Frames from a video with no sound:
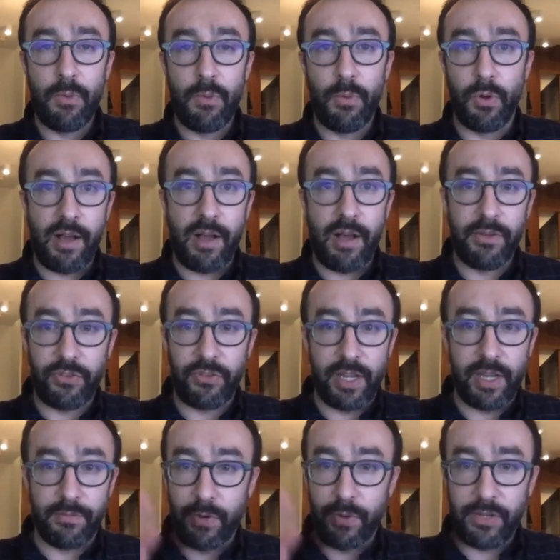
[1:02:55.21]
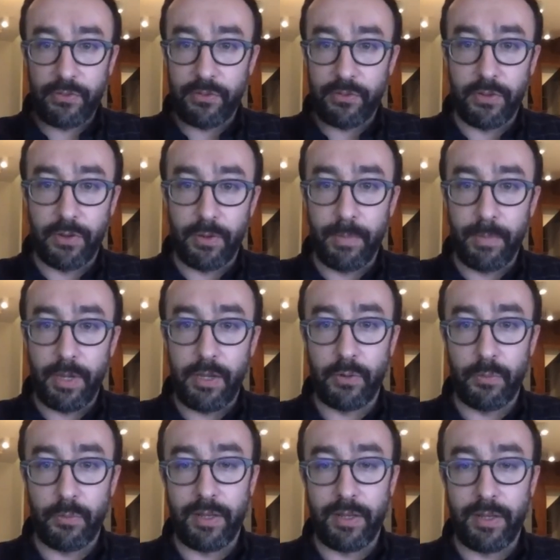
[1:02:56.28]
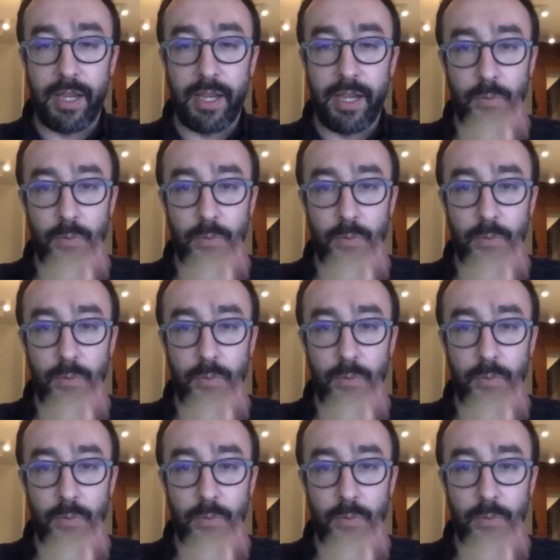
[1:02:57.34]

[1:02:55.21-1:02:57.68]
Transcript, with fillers: well, obviously, if racism is a red line,